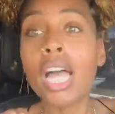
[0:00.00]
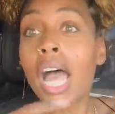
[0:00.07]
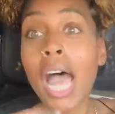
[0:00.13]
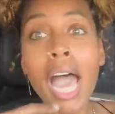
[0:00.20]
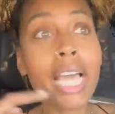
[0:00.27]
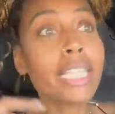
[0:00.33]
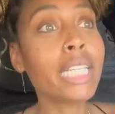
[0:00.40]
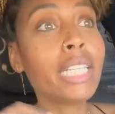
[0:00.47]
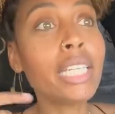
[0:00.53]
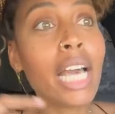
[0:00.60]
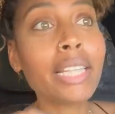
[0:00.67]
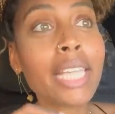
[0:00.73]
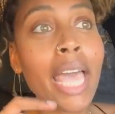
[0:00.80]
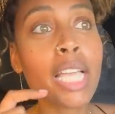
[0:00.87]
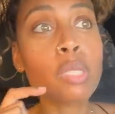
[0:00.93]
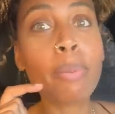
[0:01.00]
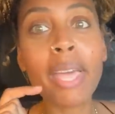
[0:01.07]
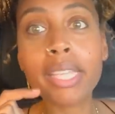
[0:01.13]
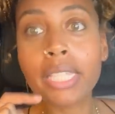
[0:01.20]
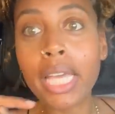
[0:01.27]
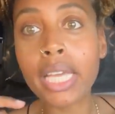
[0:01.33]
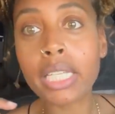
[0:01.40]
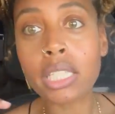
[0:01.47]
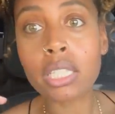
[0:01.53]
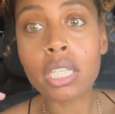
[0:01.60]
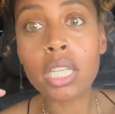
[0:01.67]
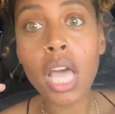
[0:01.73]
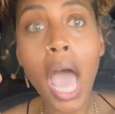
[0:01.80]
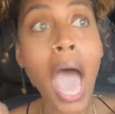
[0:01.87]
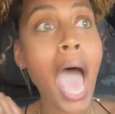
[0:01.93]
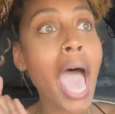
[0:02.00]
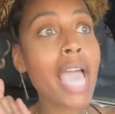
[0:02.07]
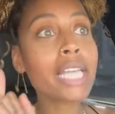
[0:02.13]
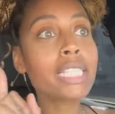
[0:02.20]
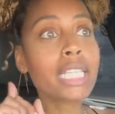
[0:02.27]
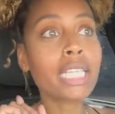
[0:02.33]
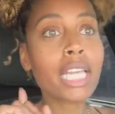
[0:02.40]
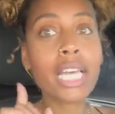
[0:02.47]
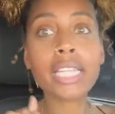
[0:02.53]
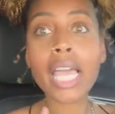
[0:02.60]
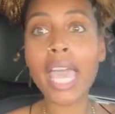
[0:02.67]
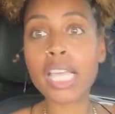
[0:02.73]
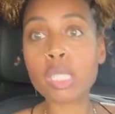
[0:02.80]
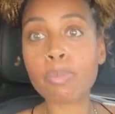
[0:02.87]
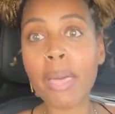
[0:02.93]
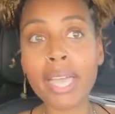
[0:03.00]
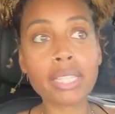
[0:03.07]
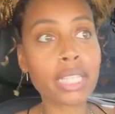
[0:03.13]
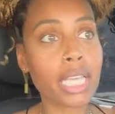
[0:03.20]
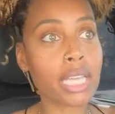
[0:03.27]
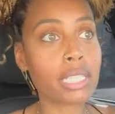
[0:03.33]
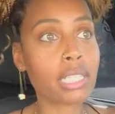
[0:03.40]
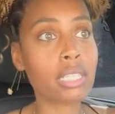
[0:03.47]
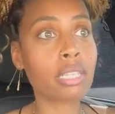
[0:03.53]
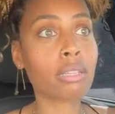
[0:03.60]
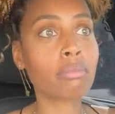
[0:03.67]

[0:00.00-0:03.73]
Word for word: i did not expect this i didn't expect this